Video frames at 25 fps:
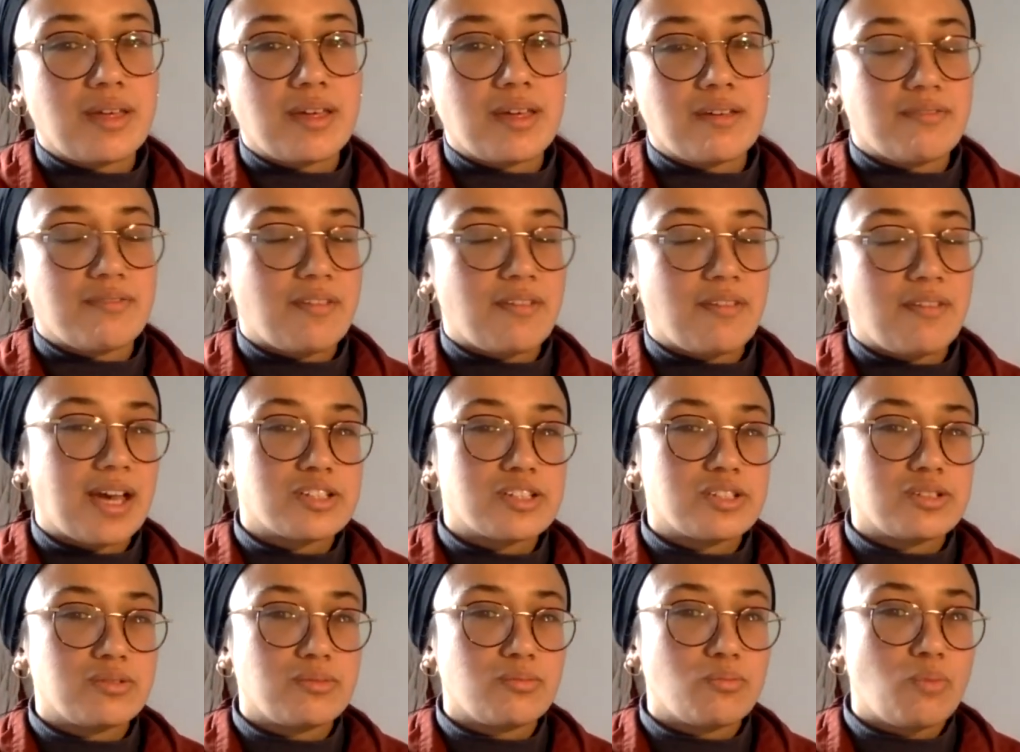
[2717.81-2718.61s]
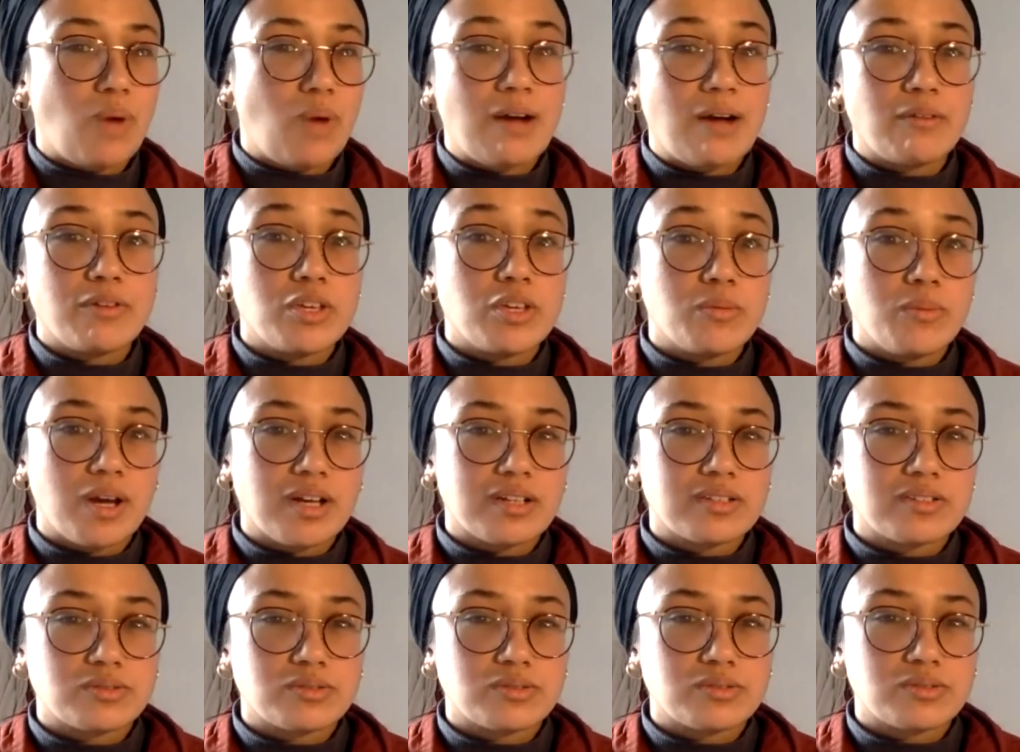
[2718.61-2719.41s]
affect how you work
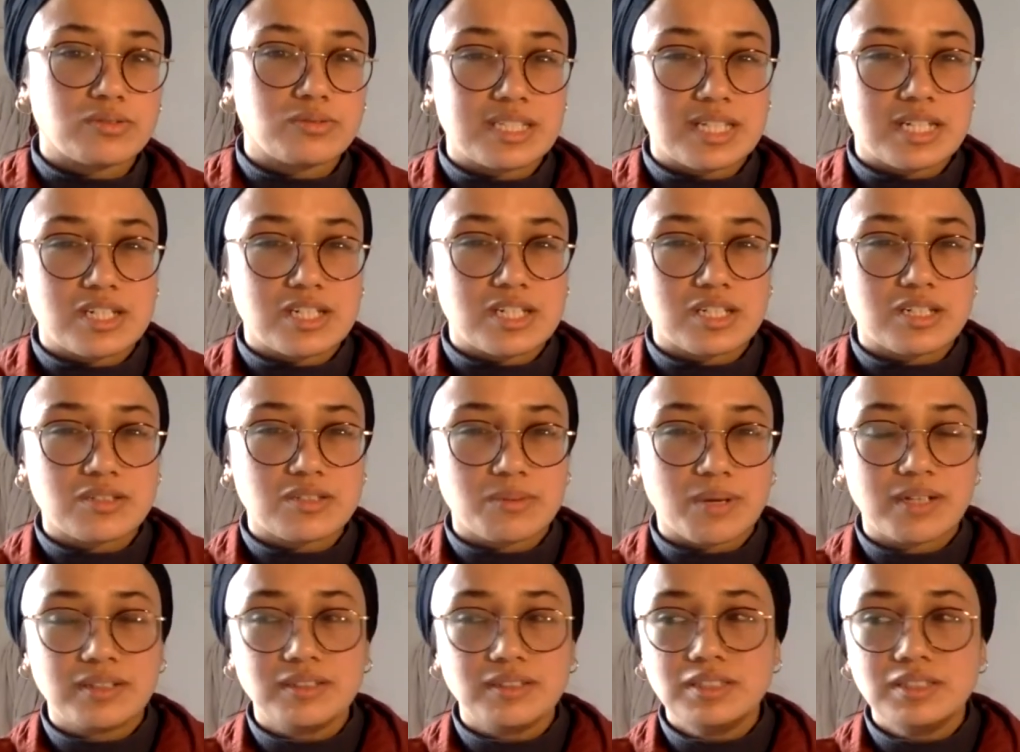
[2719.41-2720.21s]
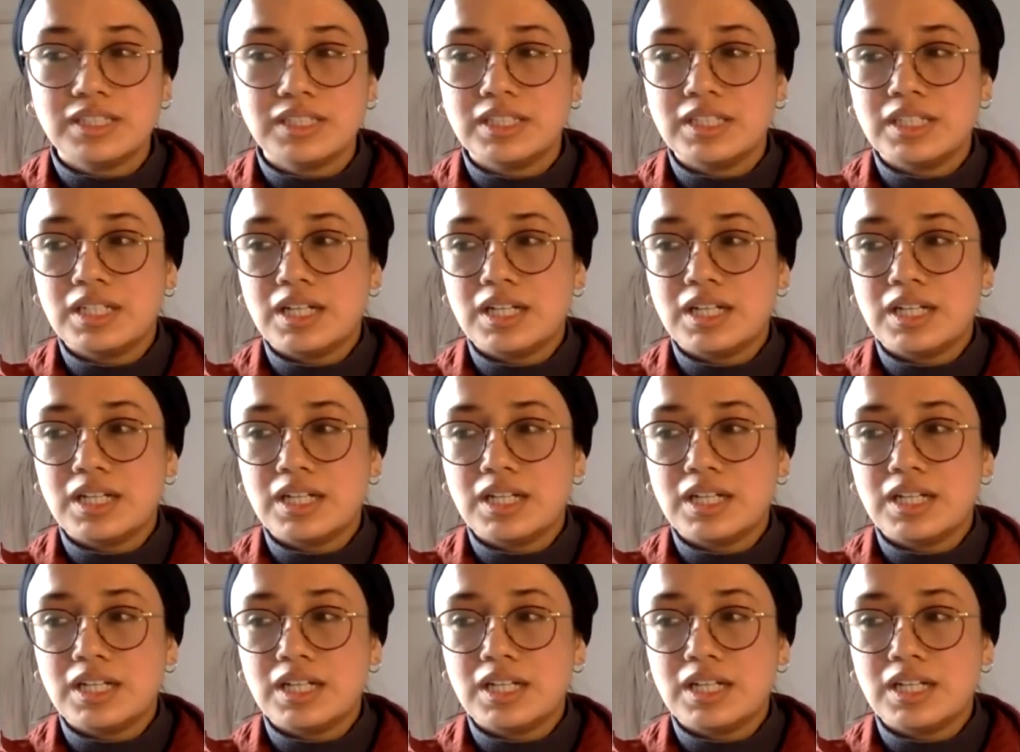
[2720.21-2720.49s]
as an organization as well.